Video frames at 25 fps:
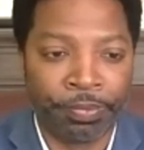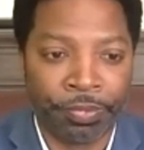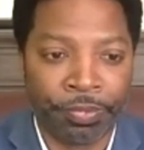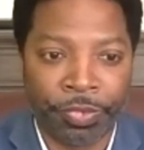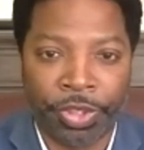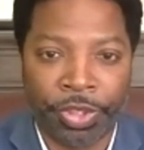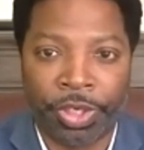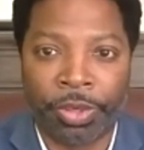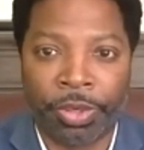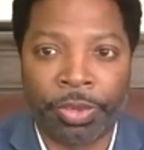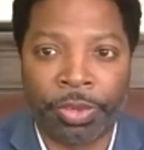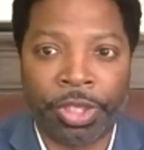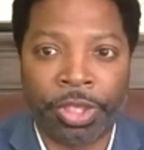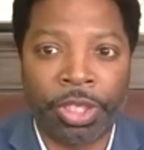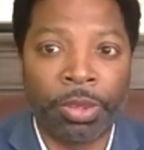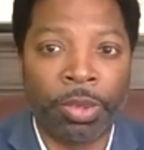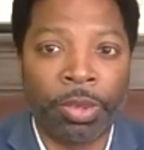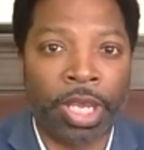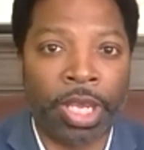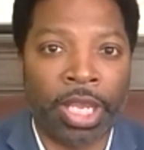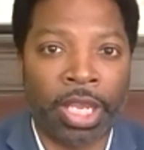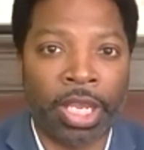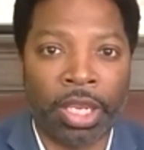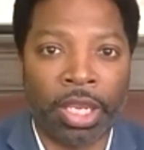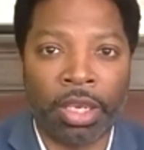you know
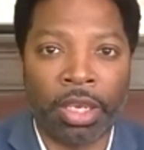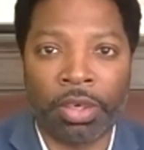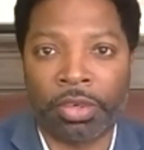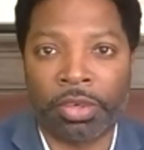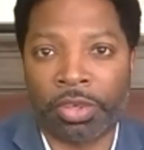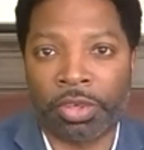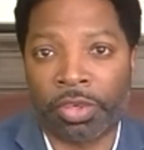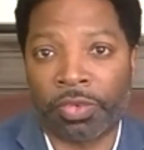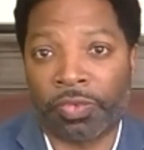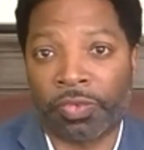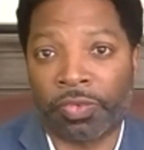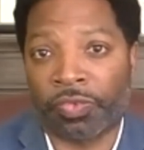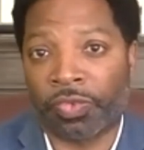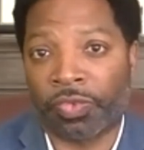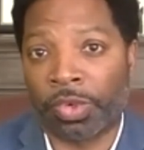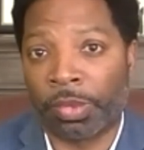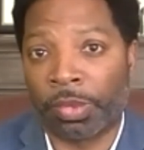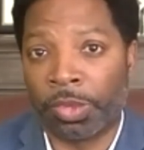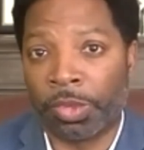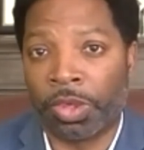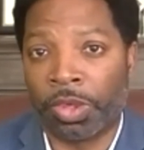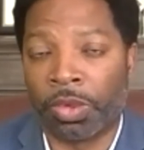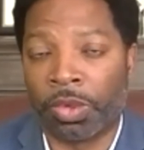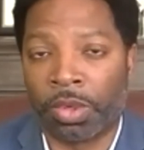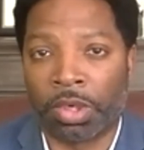QA to, from
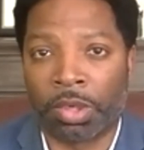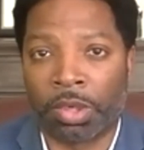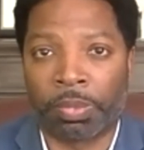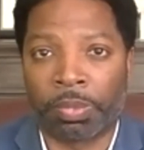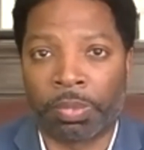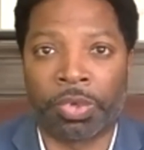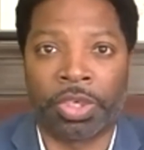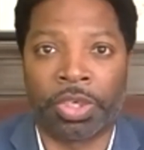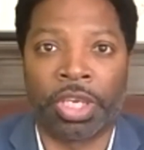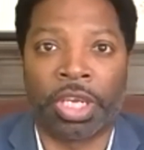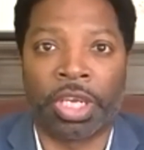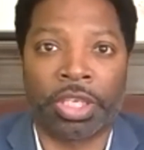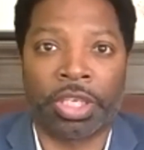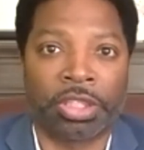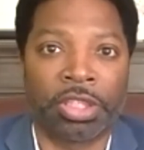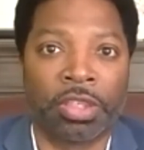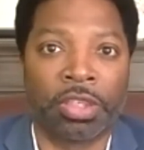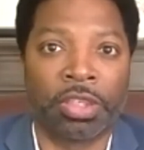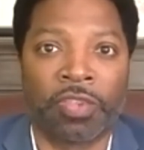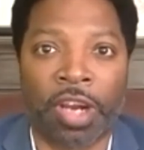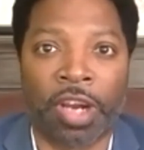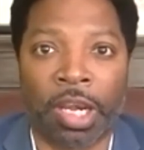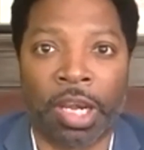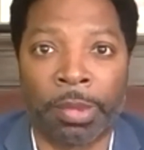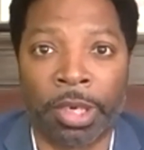your production
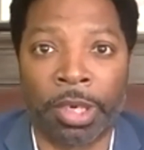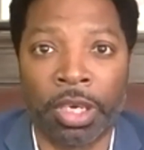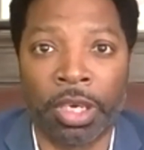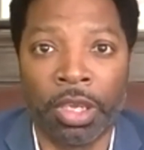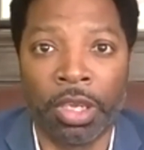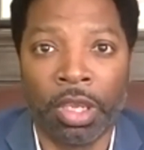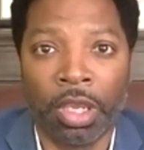environment.